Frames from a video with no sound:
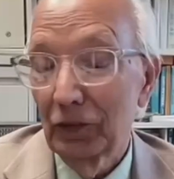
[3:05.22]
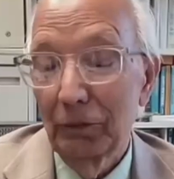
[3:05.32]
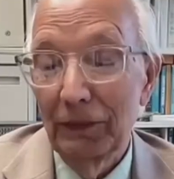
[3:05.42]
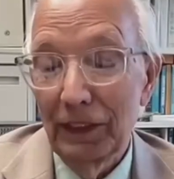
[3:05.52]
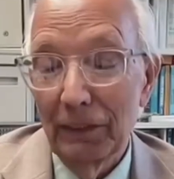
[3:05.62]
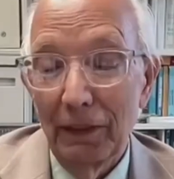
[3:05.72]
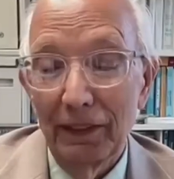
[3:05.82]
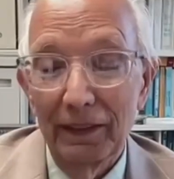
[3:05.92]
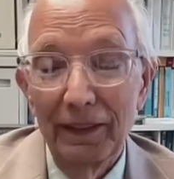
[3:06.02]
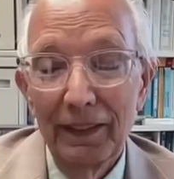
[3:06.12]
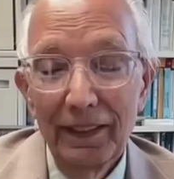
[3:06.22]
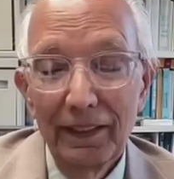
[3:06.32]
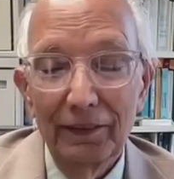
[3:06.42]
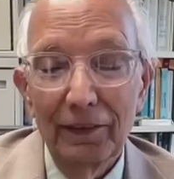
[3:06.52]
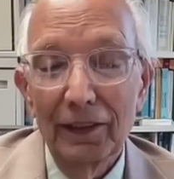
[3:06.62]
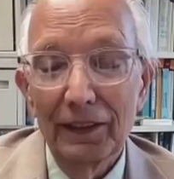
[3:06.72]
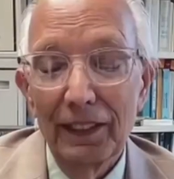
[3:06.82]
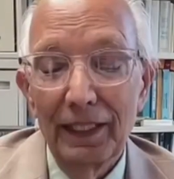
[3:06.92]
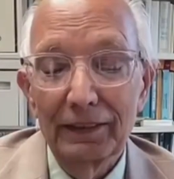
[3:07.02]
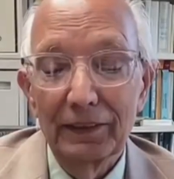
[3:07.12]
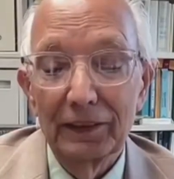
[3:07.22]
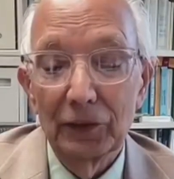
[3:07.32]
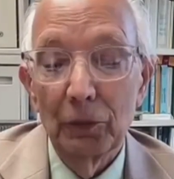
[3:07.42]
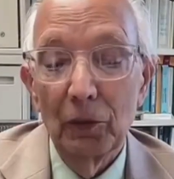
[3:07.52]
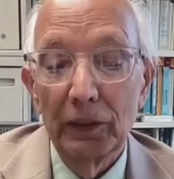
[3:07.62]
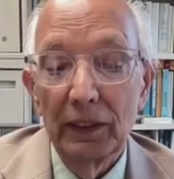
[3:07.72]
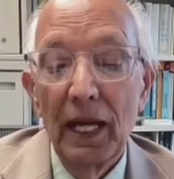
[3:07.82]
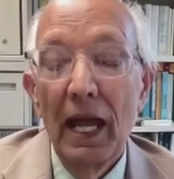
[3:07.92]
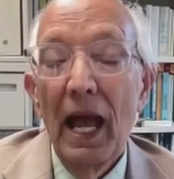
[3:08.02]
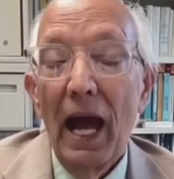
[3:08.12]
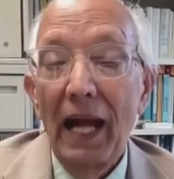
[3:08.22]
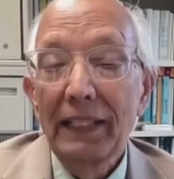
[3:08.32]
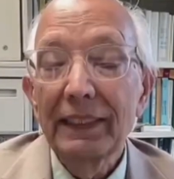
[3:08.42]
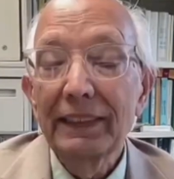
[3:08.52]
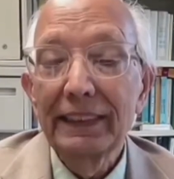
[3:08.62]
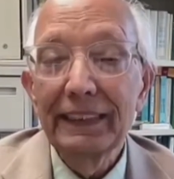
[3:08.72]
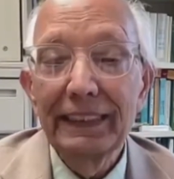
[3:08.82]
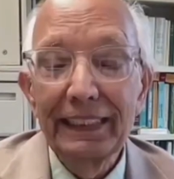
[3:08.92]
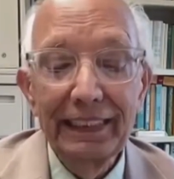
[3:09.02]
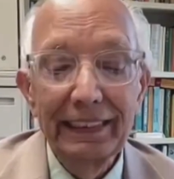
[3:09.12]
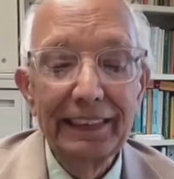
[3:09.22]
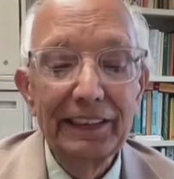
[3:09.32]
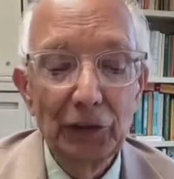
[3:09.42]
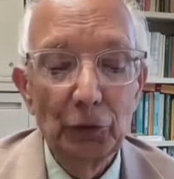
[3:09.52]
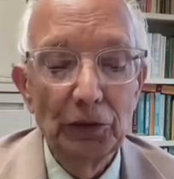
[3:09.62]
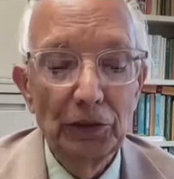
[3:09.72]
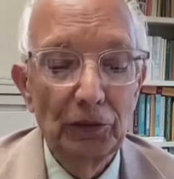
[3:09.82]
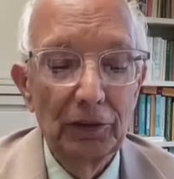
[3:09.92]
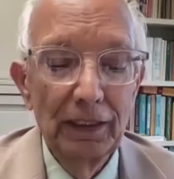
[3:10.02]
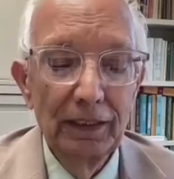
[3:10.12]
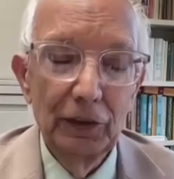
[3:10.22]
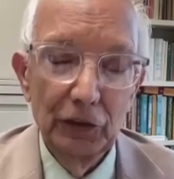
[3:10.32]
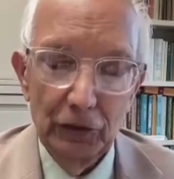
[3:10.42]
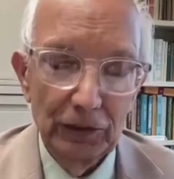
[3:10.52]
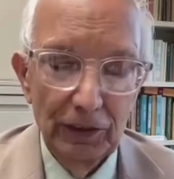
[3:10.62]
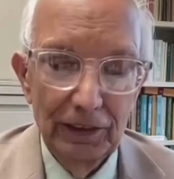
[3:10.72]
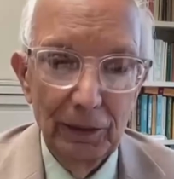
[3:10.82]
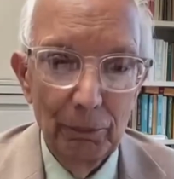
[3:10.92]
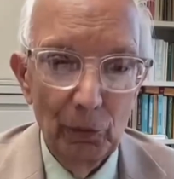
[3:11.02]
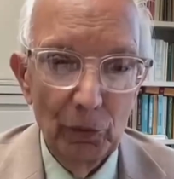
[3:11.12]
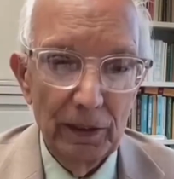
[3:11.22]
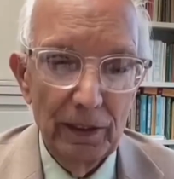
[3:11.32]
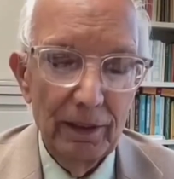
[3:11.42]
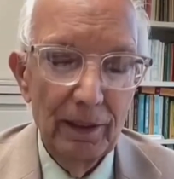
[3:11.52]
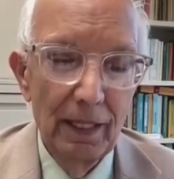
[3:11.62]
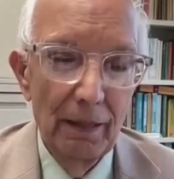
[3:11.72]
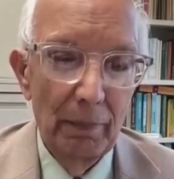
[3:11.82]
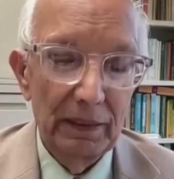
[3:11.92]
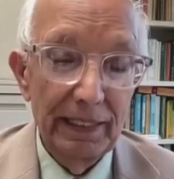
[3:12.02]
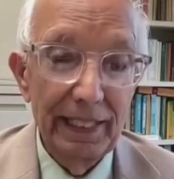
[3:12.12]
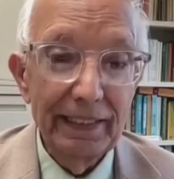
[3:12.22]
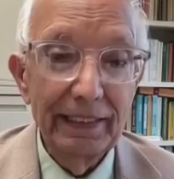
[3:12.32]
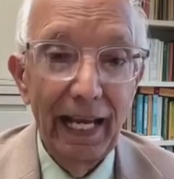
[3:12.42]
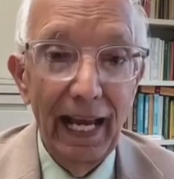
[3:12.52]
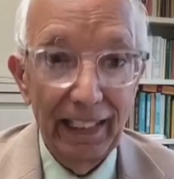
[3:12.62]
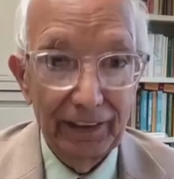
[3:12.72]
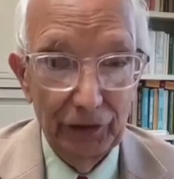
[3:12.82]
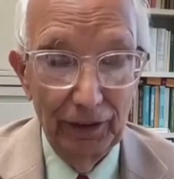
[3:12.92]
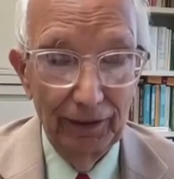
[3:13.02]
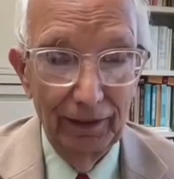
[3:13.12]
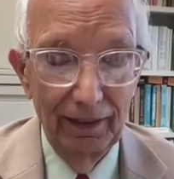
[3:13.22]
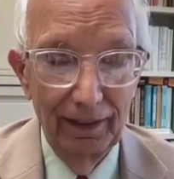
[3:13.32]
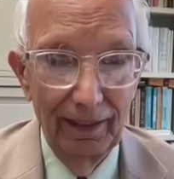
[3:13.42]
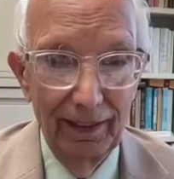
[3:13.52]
just submitted my recorded lecture this morning. I think the key issue is discussion is important, but taking action.